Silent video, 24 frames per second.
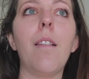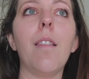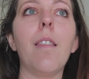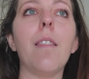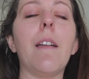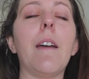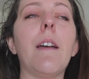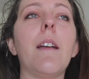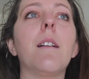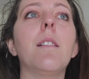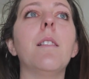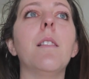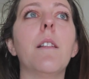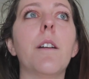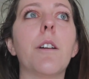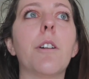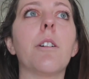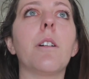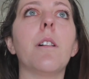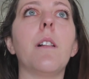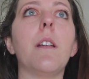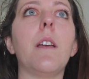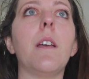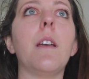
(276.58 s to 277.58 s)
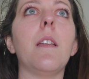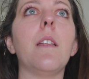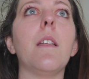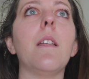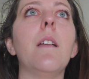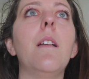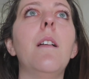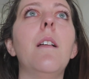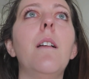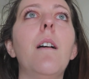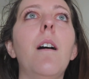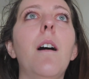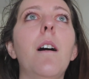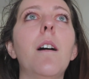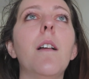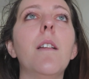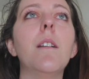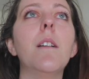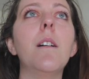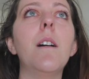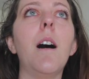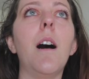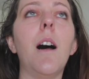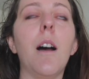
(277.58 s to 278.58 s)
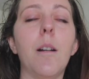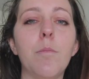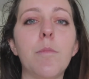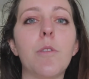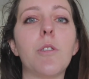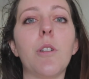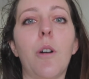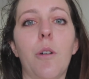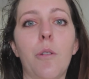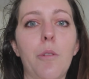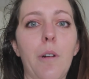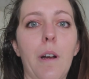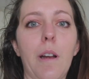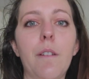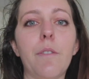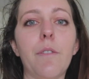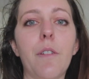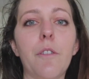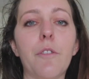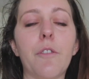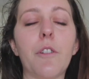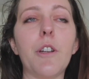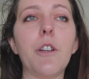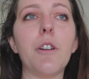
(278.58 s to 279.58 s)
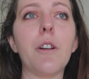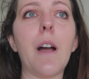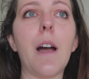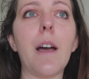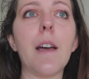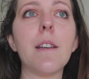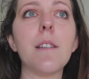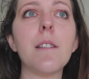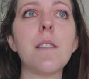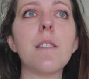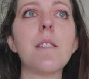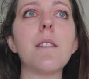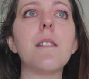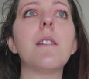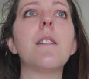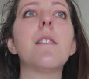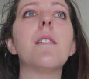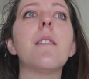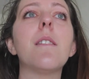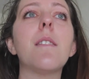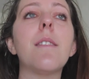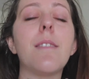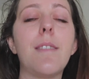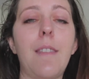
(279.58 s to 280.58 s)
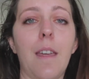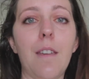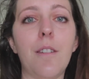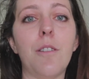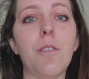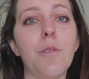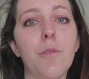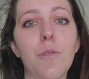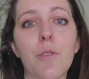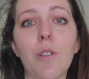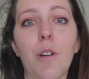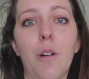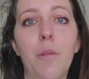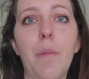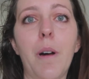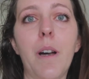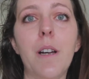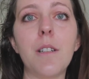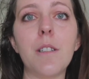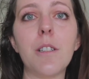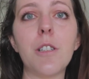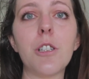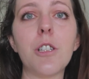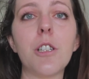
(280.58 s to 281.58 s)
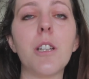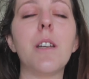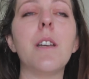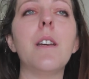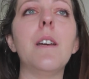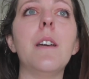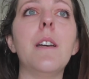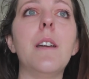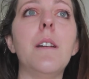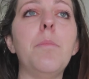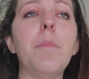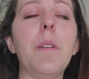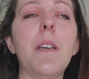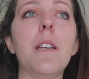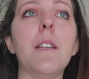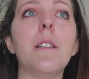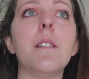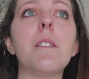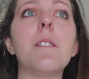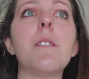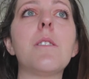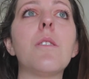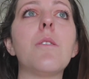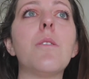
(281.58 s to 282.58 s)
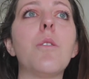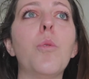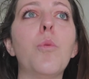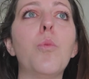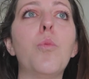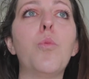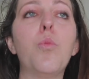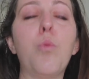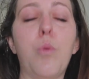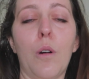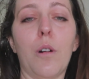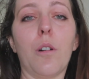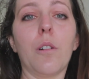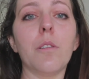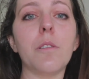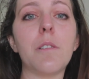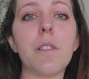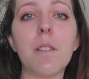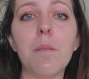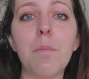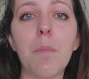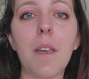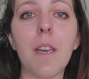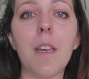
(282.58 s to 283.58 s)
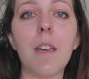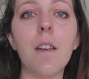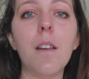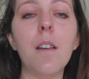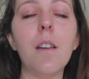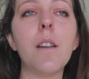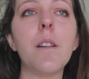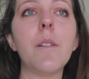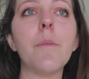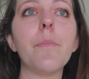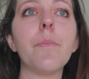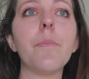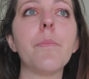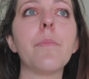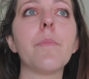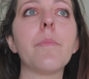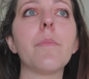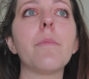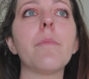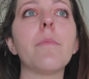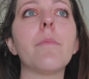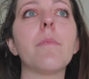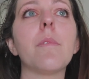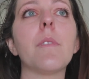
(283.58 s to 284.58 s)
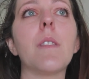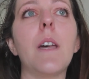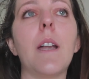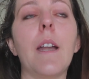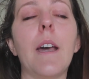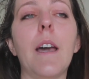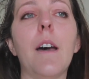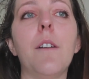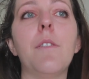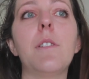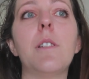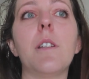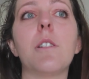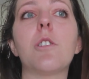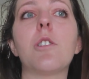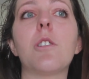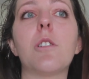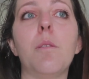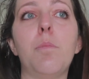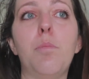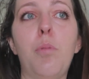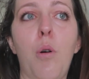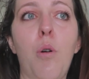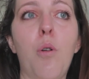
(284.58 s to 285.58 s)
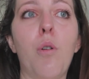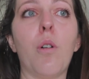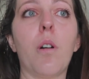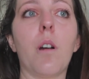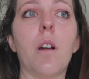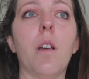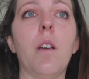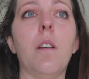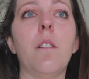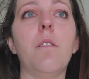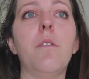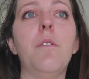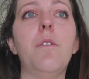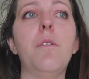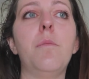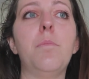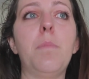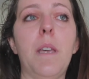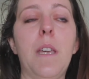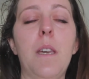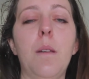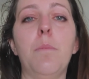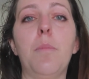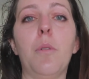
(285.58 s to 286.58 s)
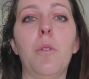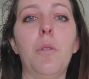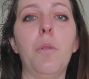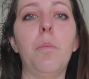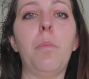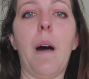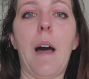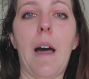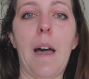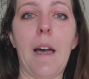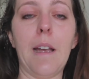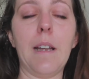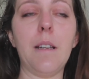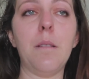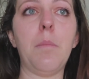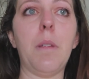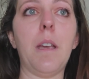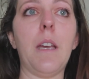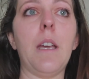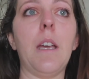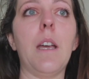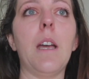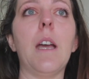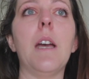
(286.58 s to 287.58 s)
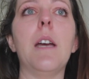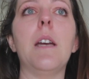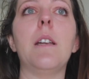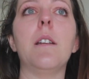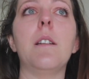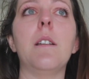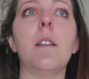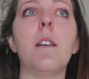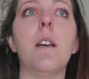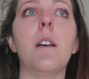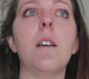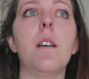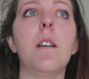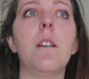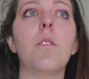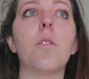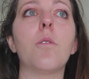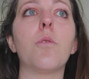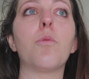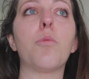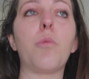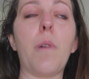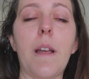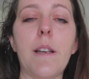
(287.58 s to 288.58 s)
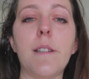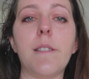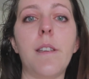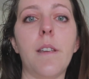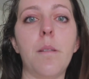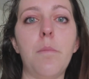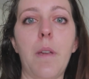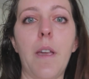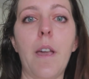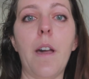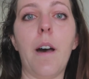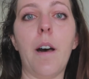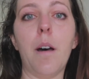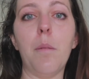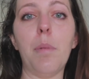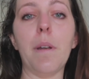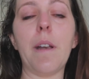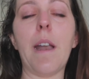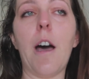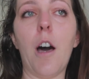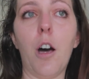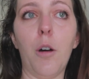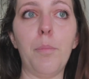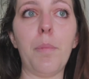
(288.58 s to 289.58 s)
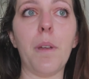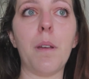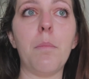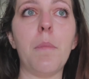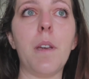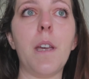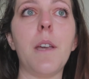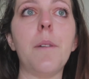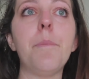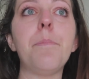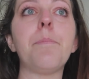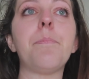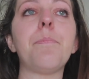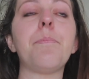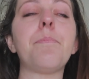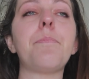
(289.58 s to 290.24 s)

like literally I'm so grateful for you guys. Thank you so much. It means the world to me that I have such supportive people behind me and raising me up and helping me.